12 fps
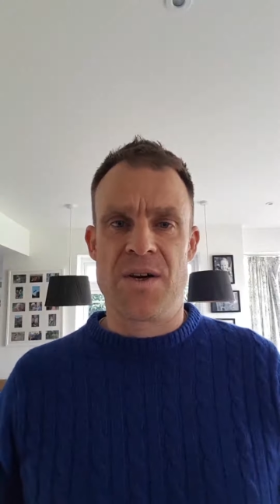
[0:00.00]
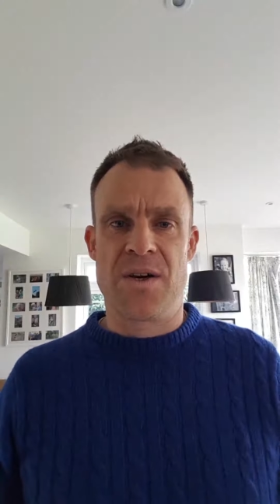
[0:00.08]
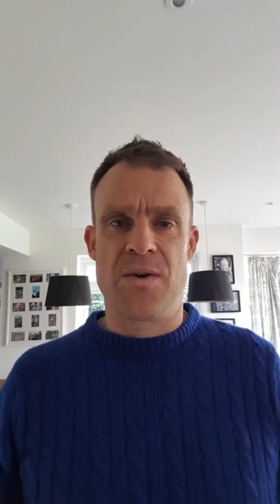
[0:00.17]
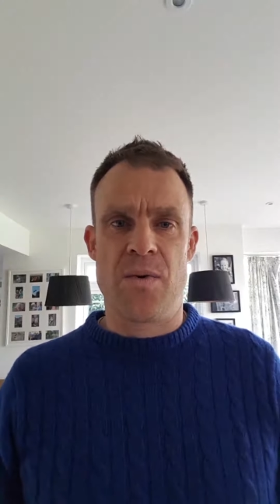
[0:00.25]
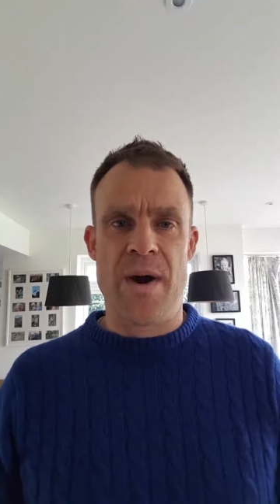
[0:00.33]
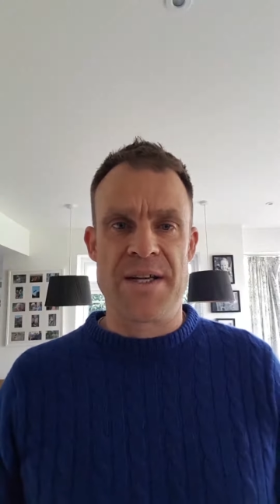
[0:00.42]

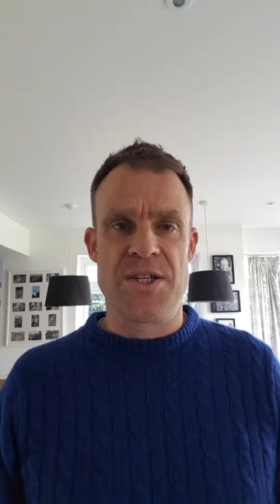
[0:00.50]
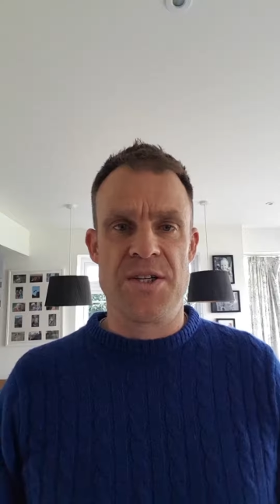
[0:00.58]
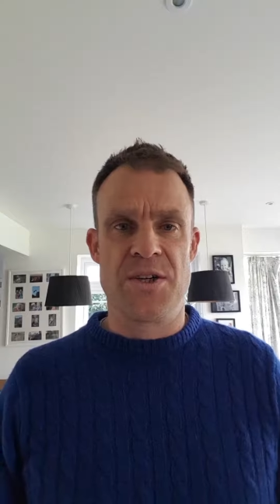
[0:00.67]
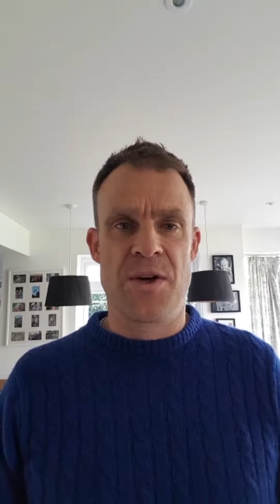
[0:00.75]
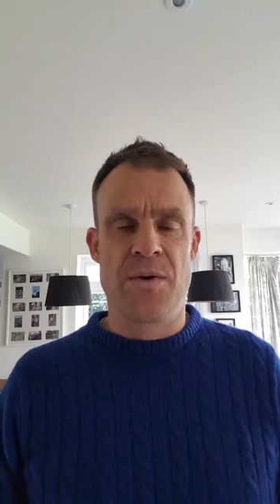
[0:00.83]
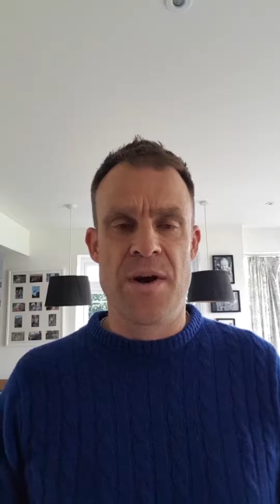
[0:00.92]
questions
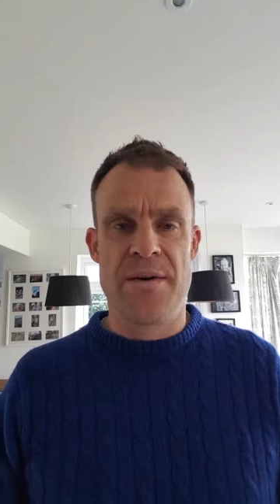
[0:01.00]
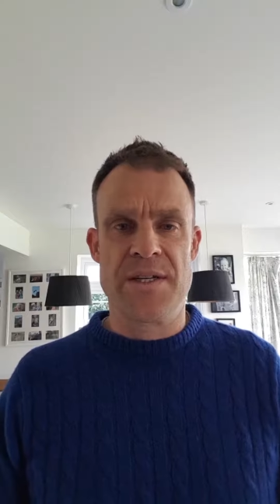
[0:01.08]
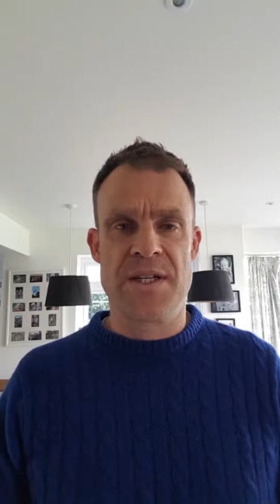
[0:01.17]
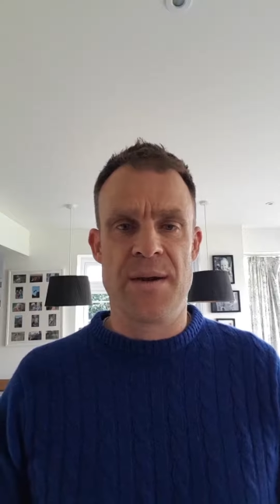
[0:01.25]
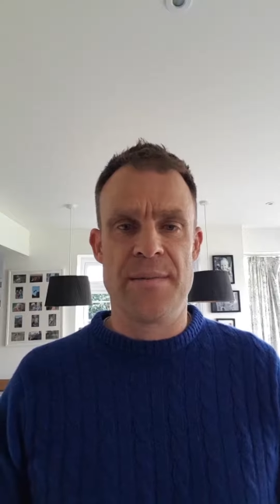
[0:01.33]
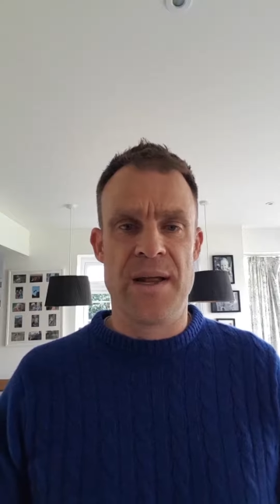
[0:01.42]
and queries
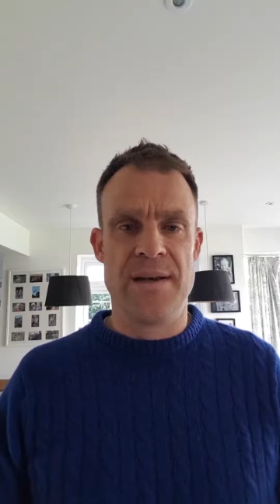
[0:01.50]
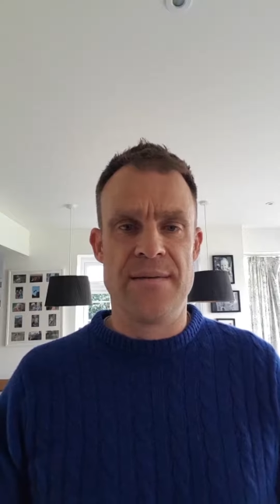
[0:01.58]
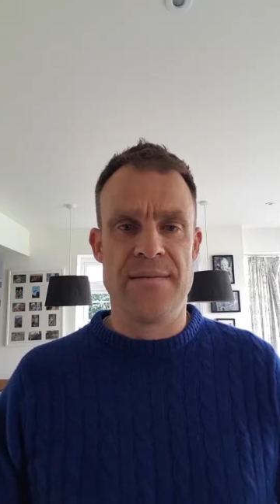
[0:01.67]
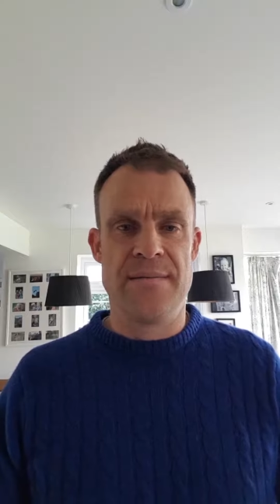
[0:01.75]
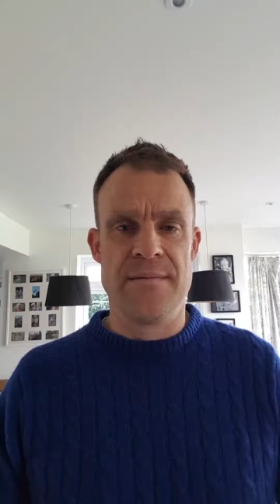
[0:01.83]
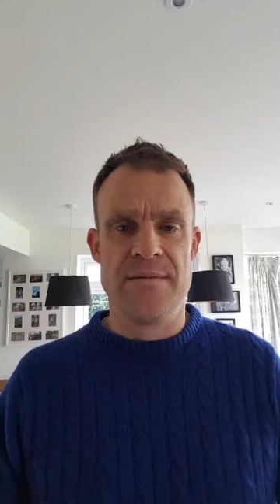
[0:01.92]
coming
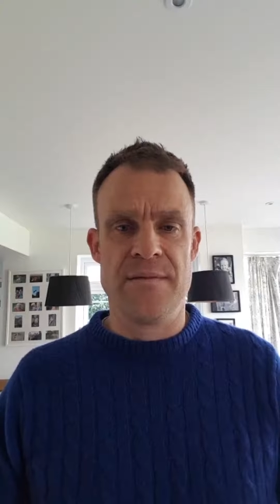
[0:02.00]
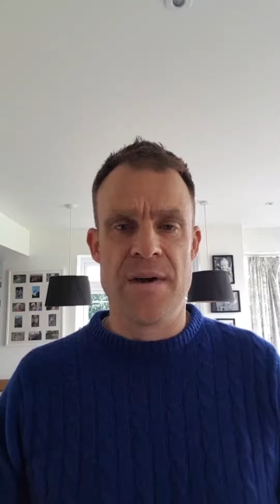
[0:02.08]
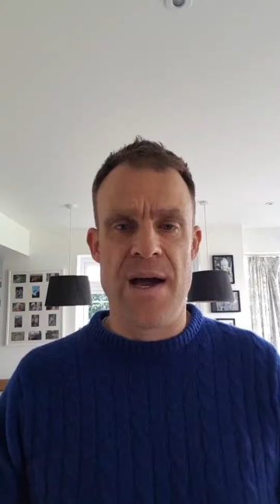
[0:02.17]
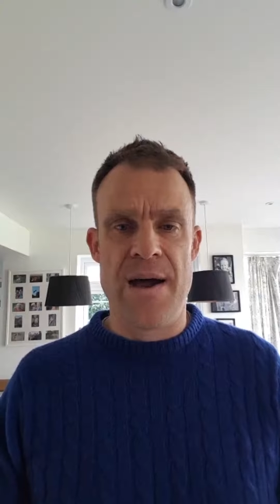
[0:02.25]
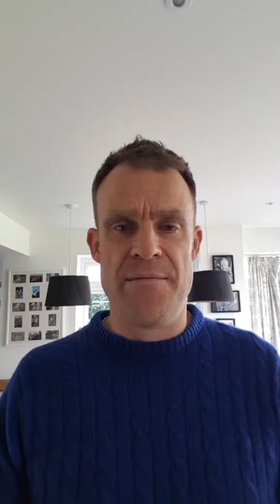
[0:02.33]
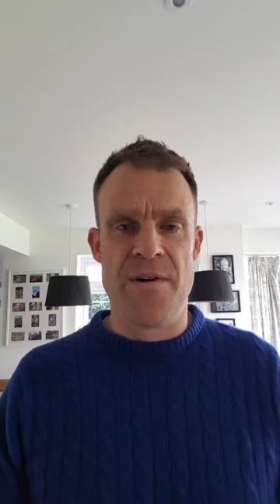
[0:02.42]
in
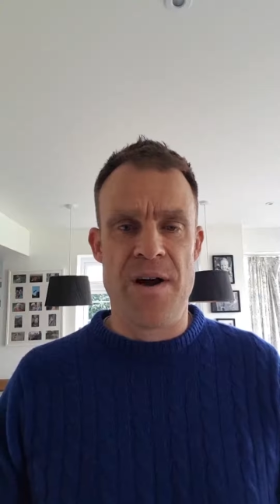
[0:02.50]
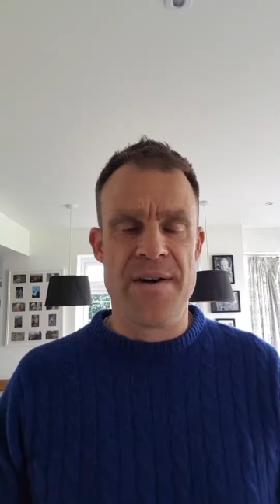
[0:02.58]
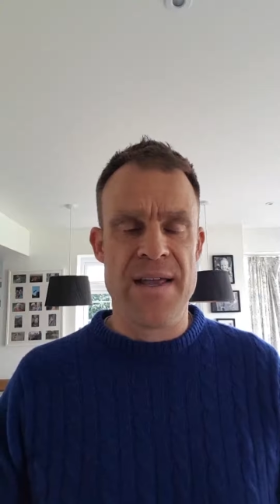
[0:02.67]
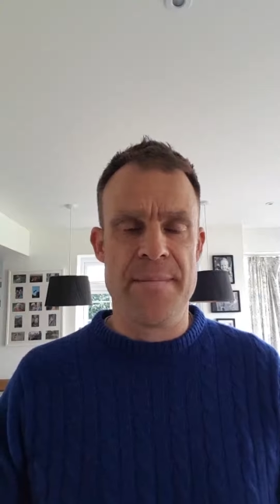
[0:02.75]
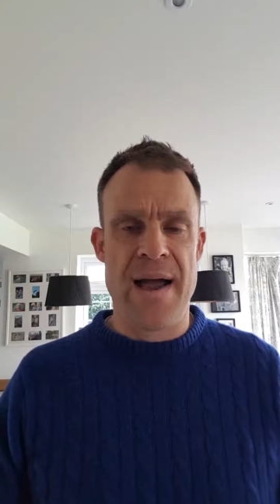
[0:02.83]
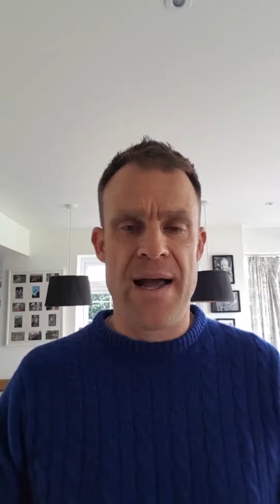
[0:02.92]
via
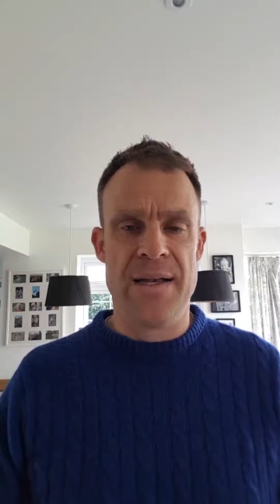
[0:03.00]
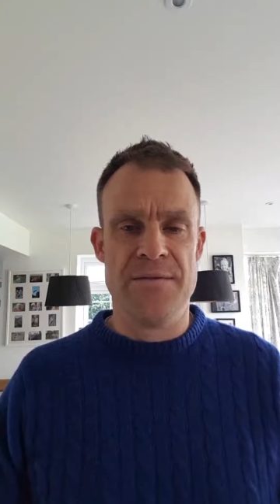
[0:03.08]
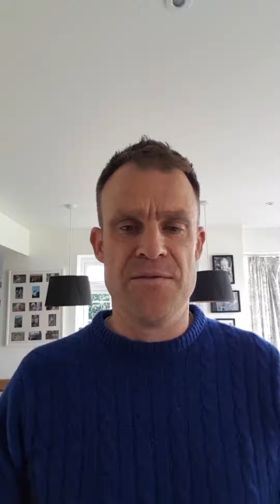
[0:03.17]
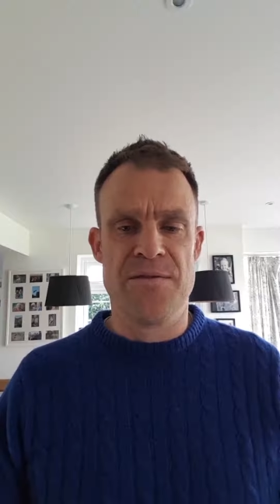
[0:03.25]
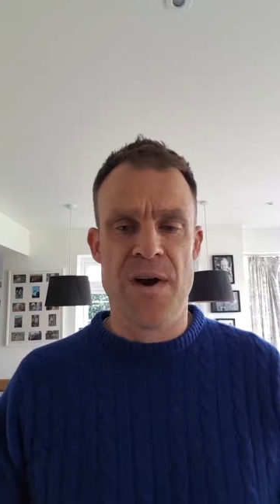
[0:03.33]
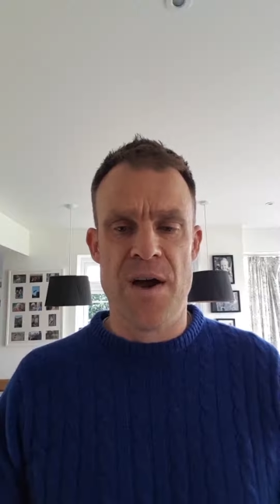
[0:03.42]
email
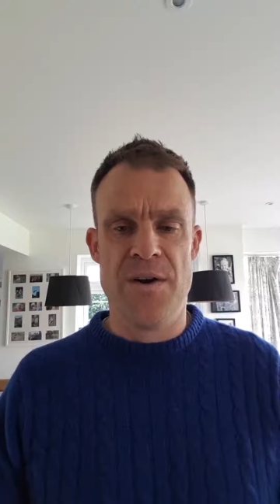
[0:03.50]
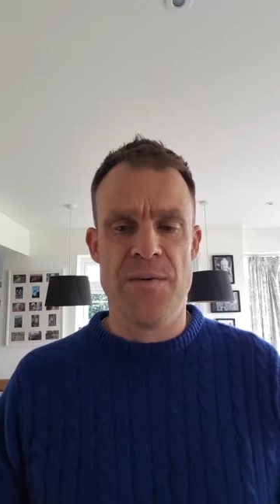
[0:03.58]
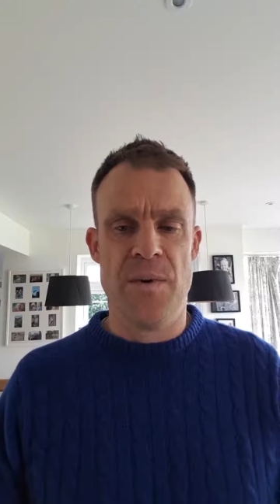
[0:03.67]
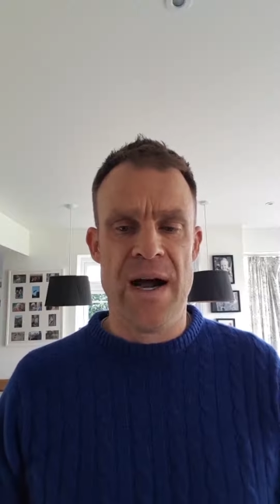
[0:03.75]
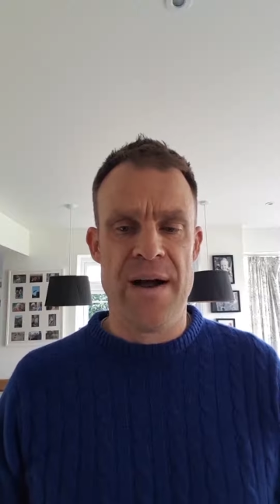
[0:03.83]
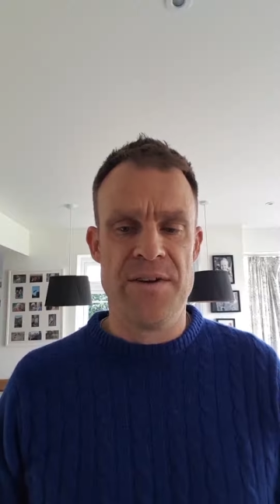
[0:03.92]
and phone and
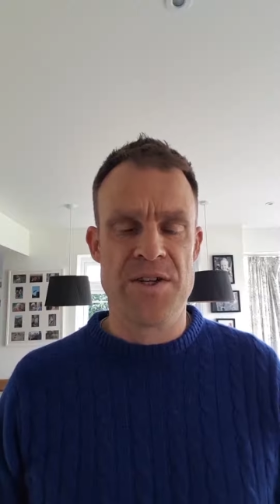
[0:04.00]
what have you,